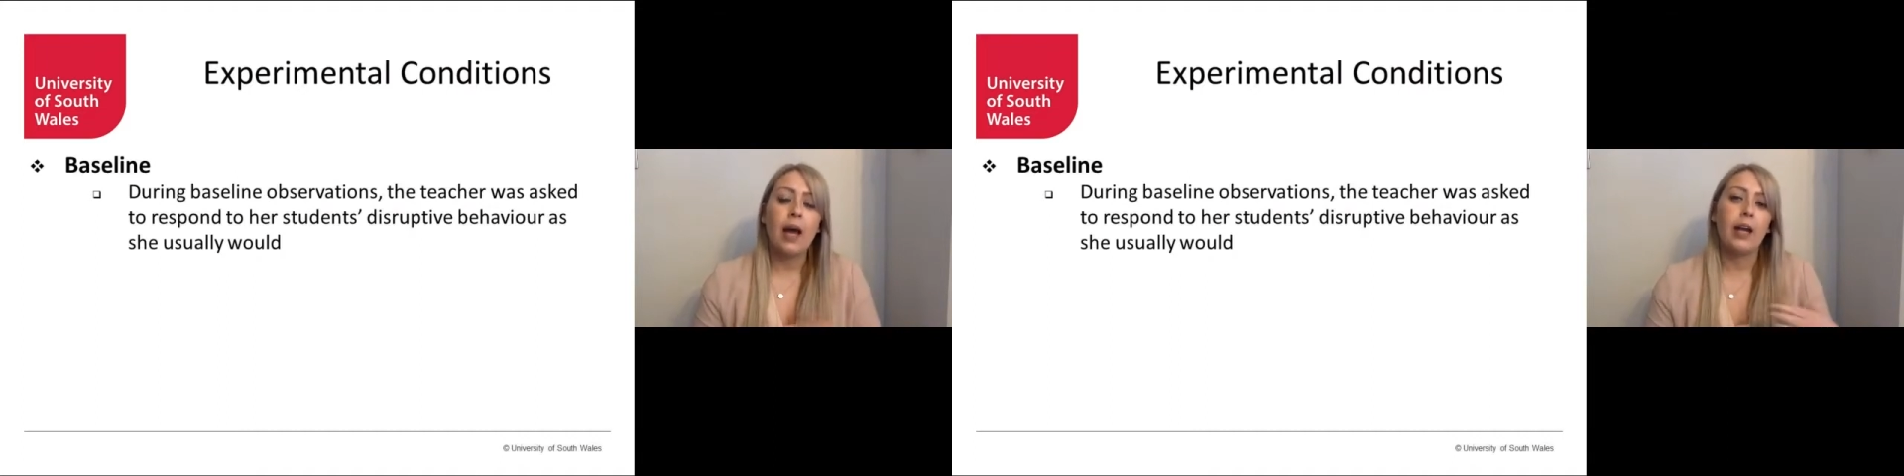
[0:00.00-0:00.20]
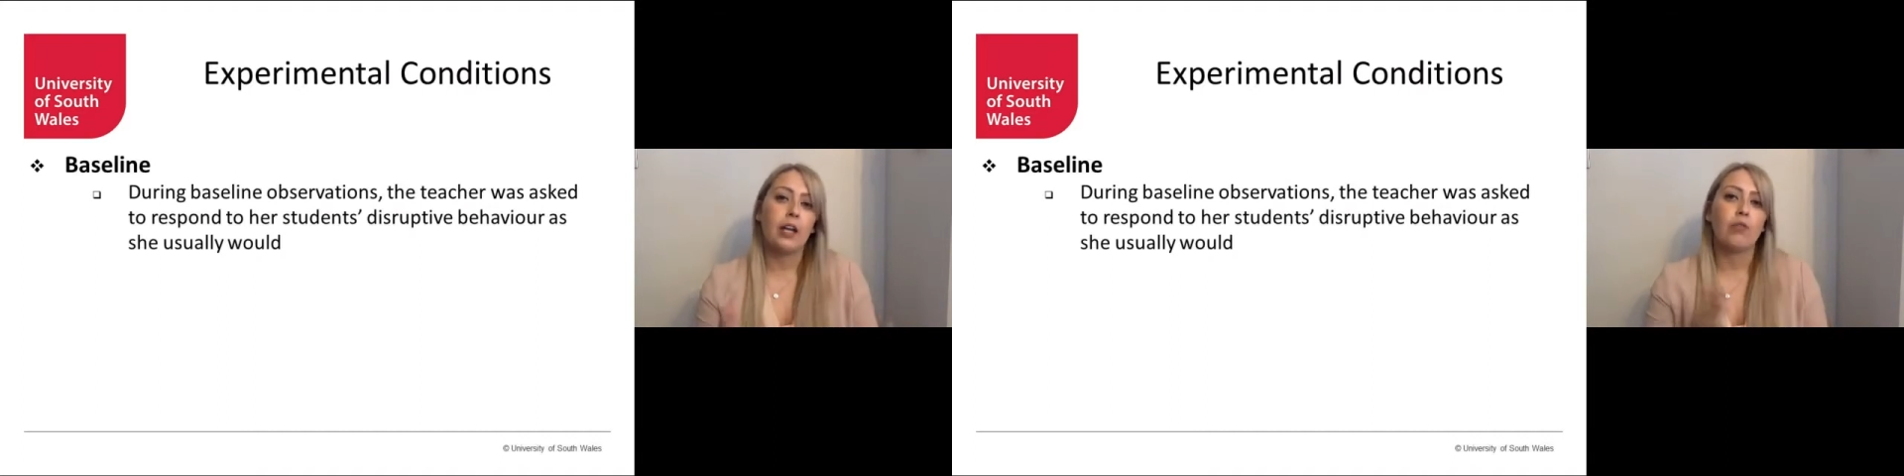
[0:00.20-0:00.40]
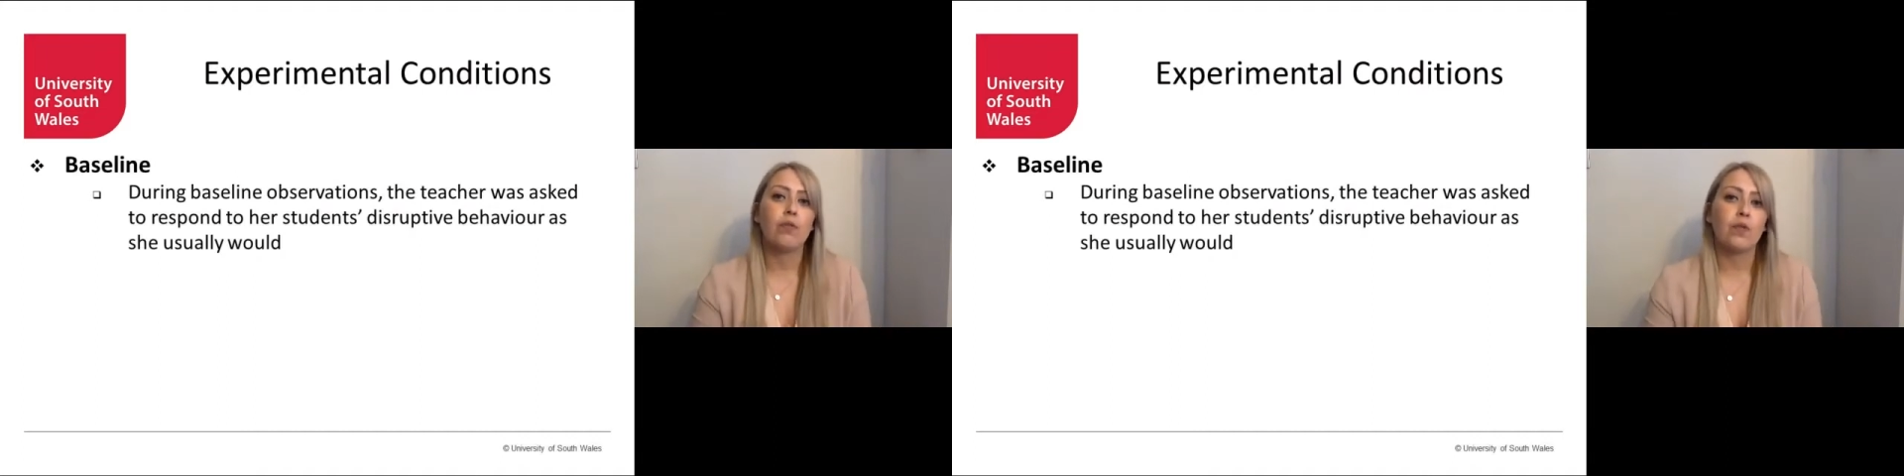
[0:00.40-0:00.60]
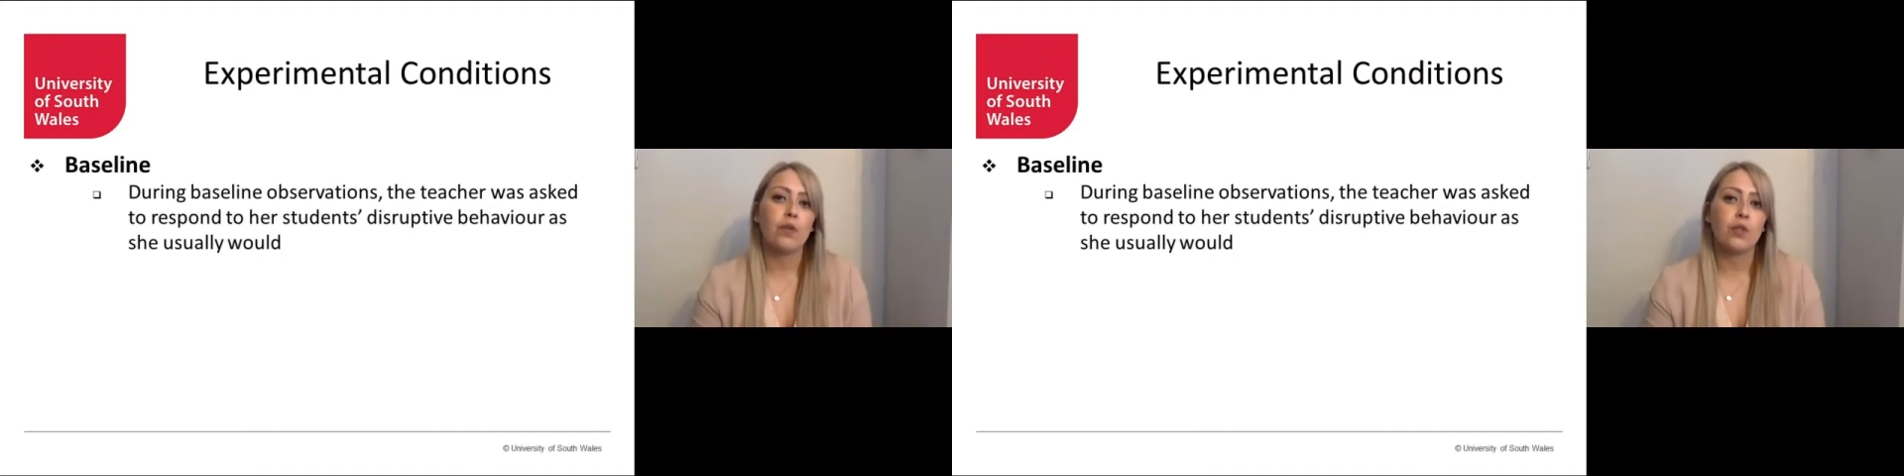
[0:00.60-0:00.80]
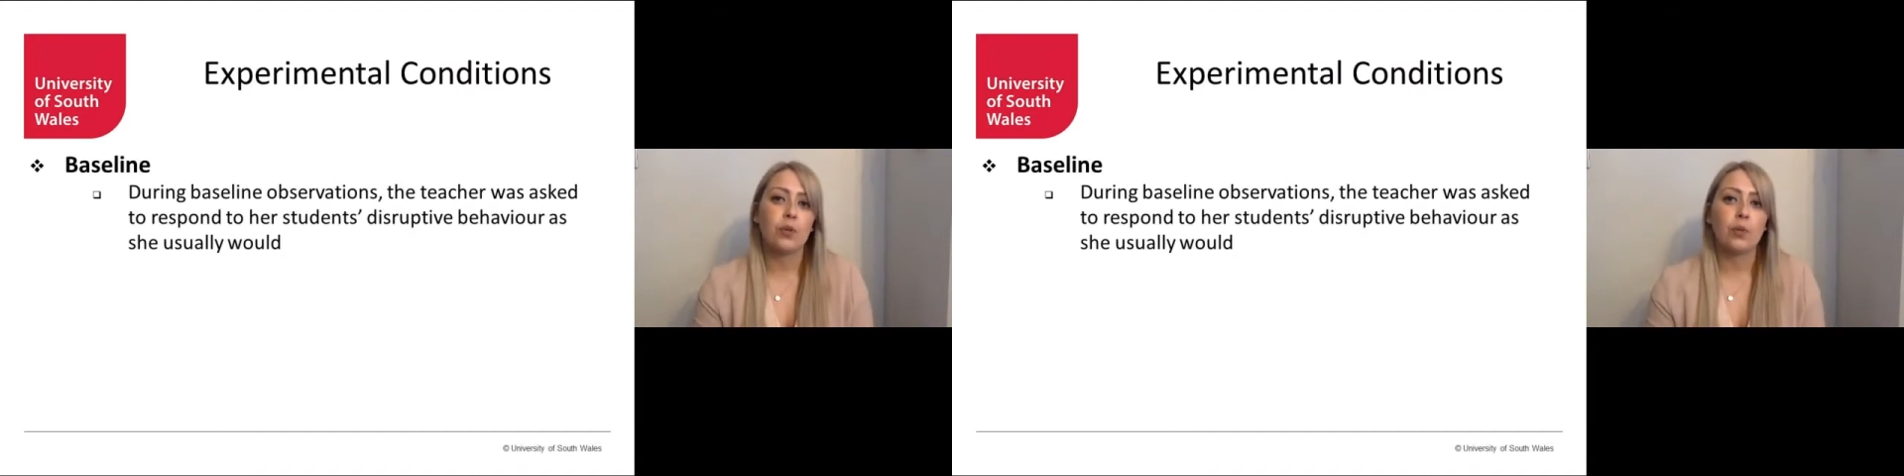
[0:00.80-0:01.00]
and I'll
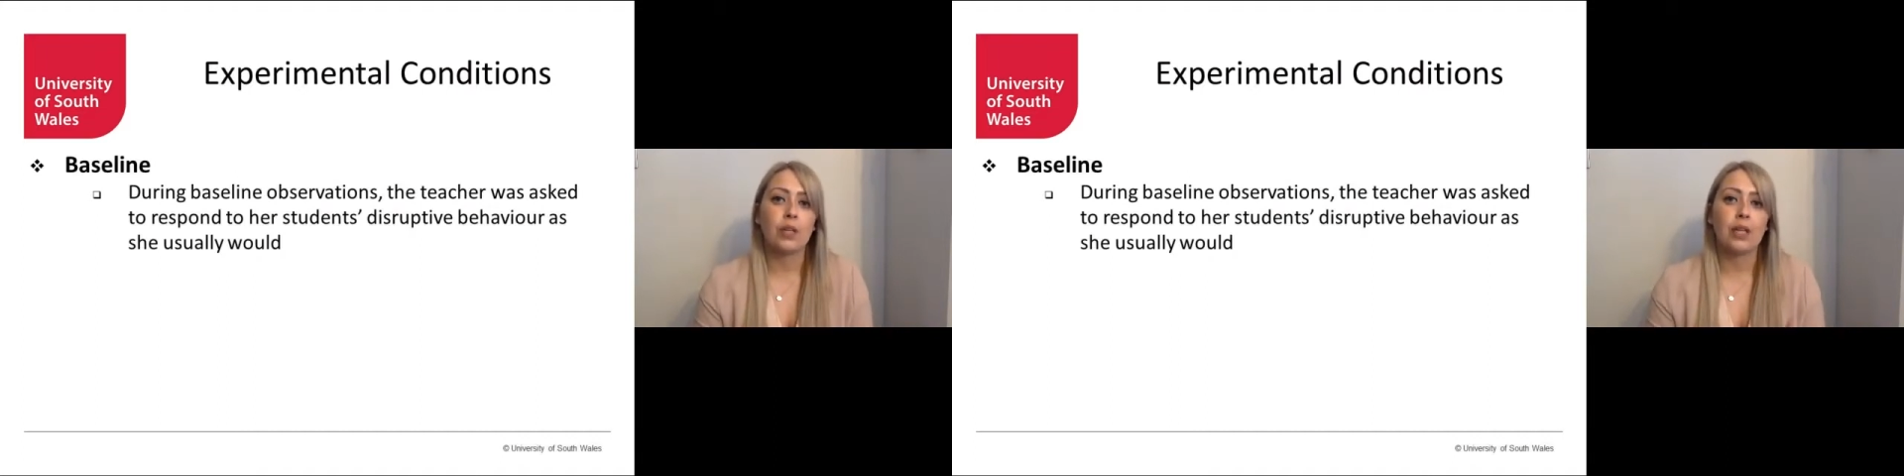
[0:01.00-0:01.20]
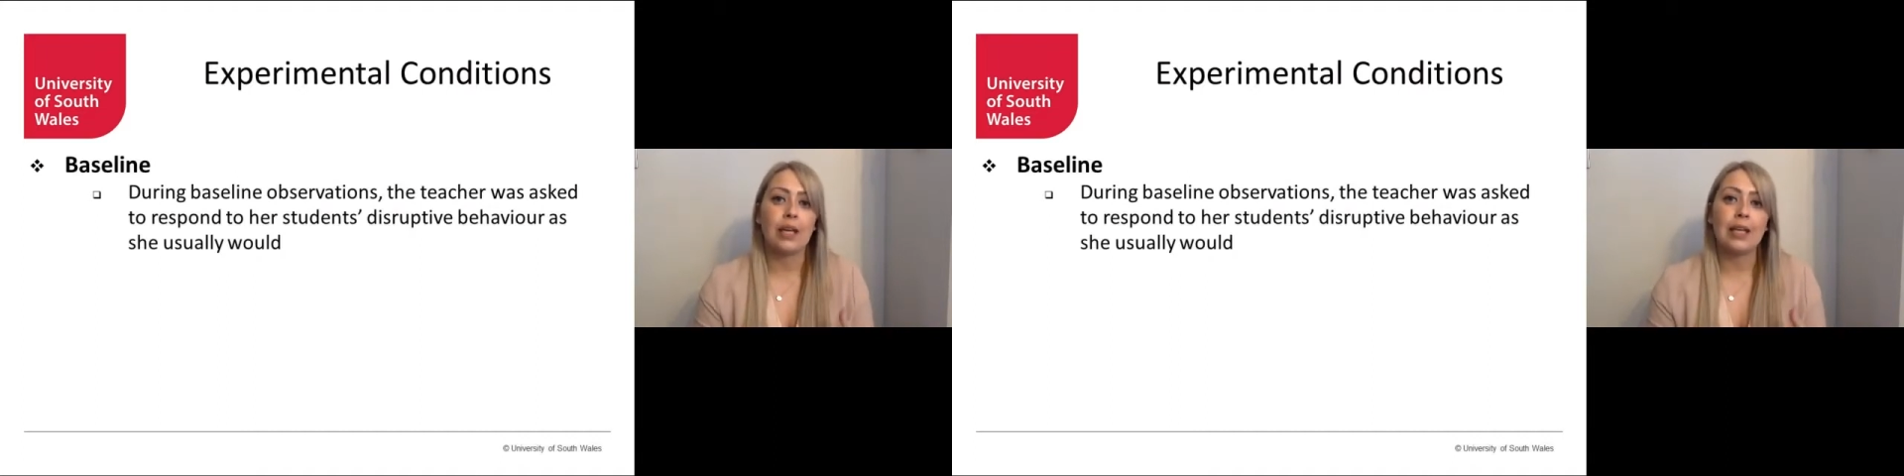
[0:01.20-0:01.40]
refer to the